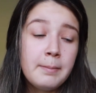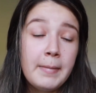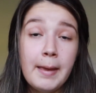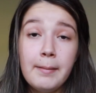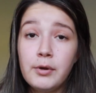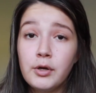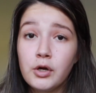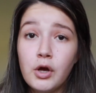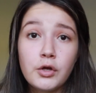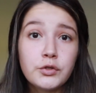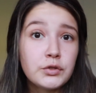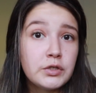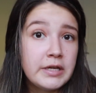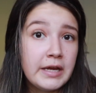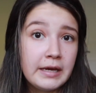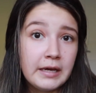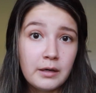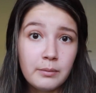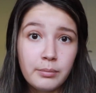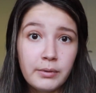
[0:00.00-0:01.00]
maybe you're also
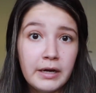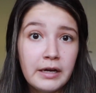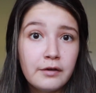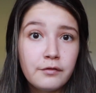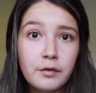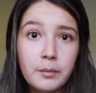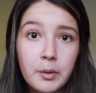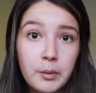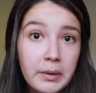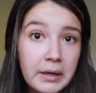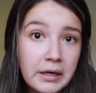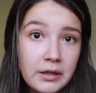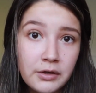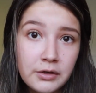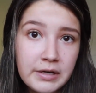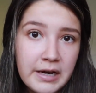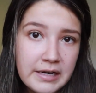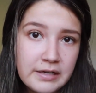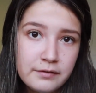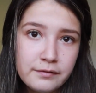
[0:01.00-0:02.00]
taking a break from a
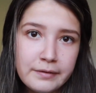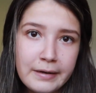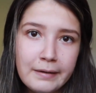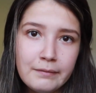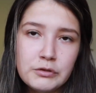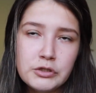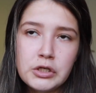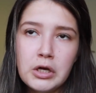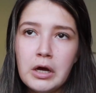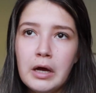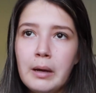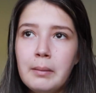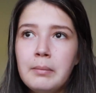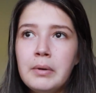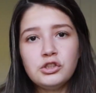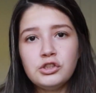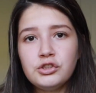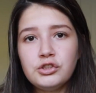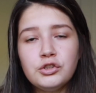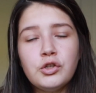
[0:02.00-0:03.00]
regular 9-to-5 job,
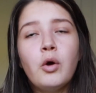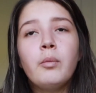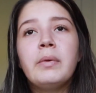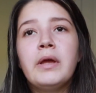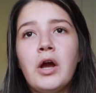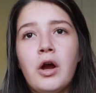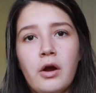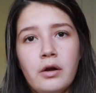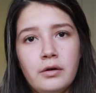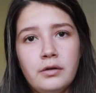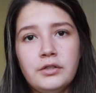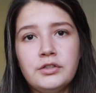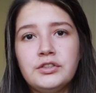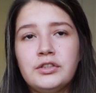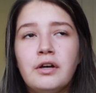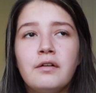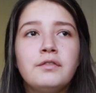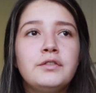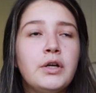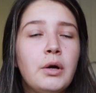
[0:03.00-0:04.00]
just don't be hard on yourself.